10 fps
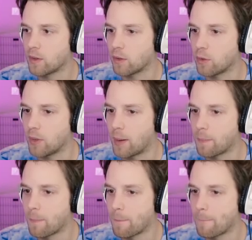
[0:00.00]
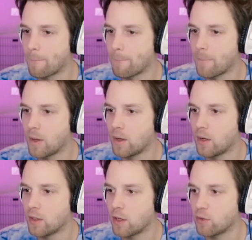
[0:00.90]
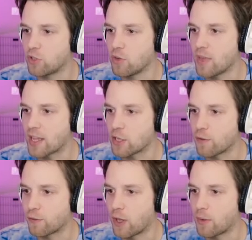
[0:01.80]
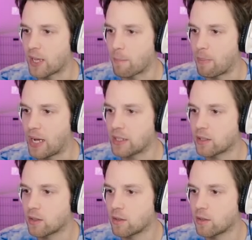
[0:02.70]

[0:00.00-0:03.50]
Don't do that. Don't do that, you floating butt.